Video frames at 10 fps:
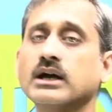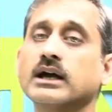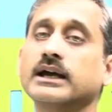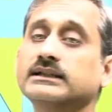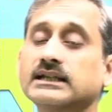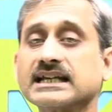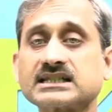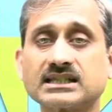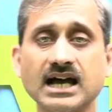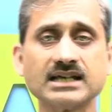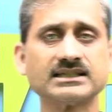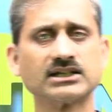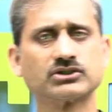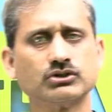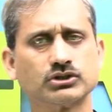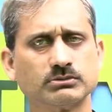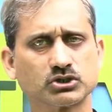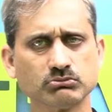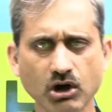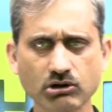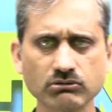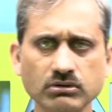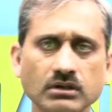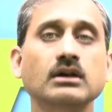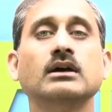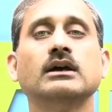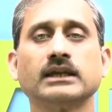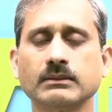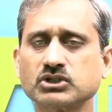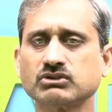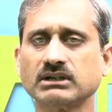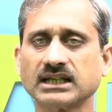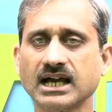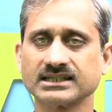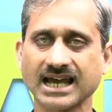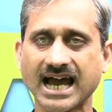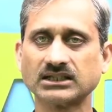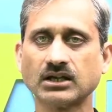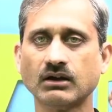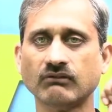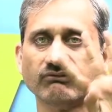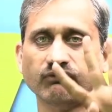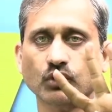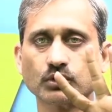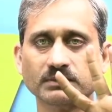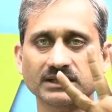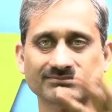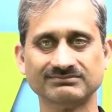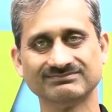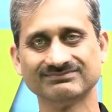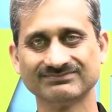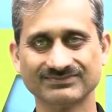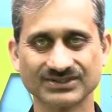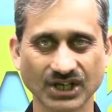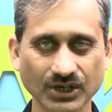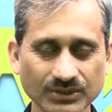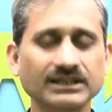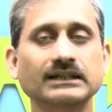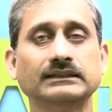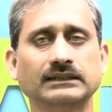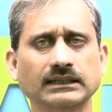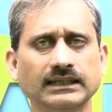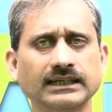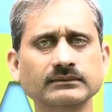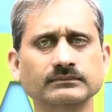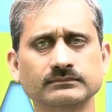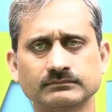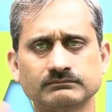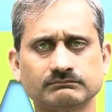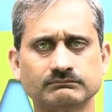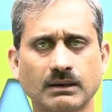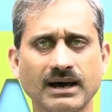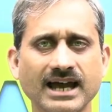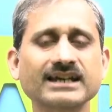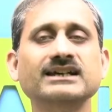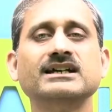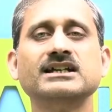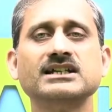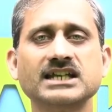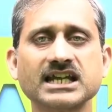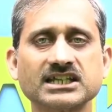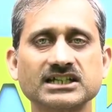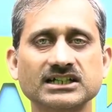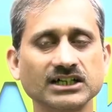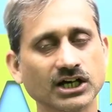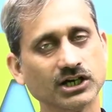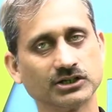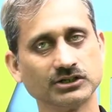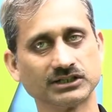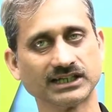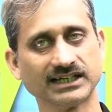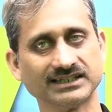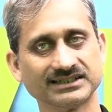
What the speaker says: in the next class, that is going to be tomorrow, chemistry class at 4 p.m. So till then, bye-bye, take care, good night.